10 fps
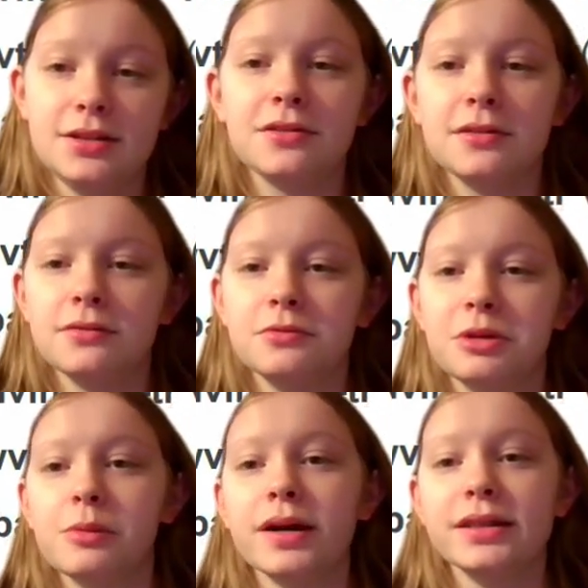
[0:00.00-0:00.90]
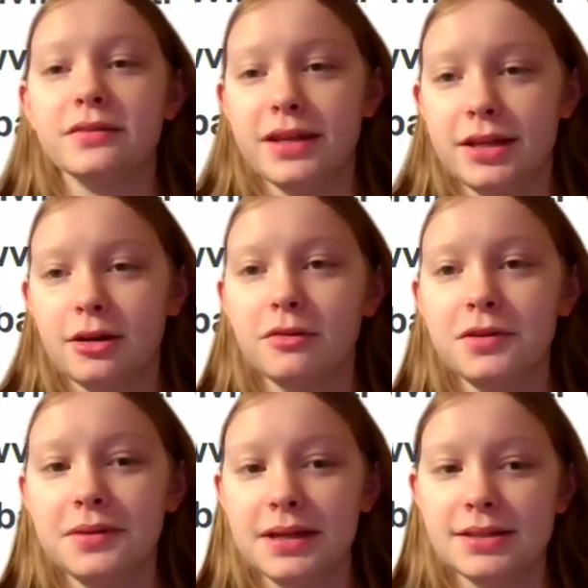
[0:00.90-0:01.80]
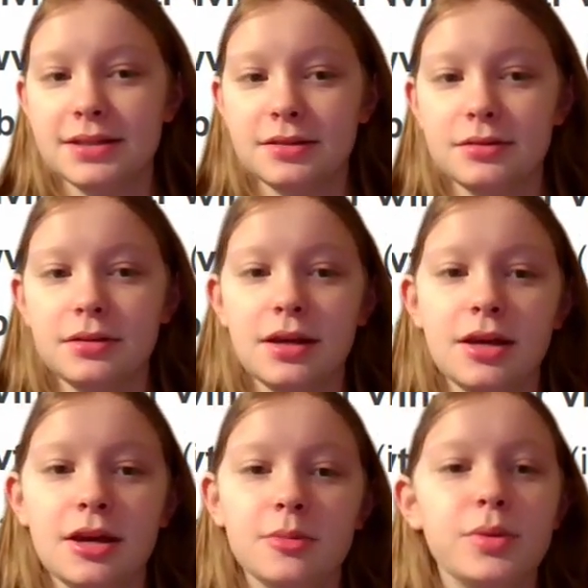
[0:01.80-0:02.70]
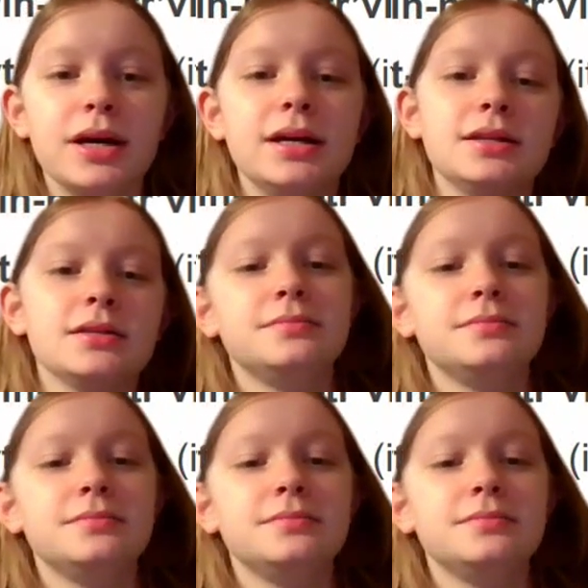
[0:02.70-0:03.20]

You can rewind the video if you need to, but